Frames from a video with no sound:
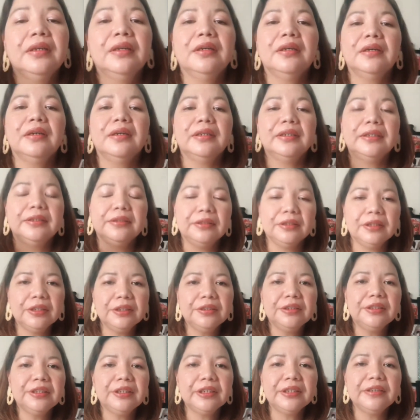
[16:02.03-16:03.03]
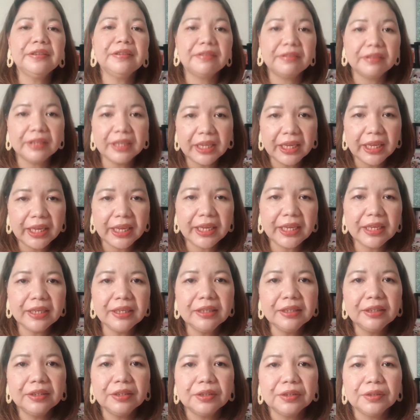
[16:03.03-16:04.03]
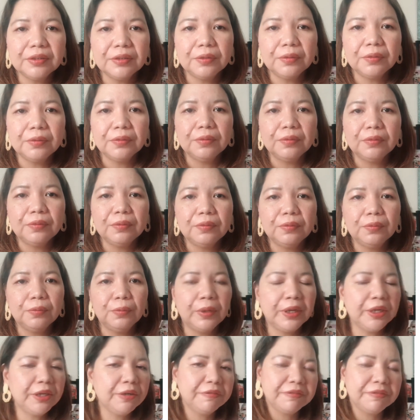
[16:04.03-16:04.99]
Another thing, one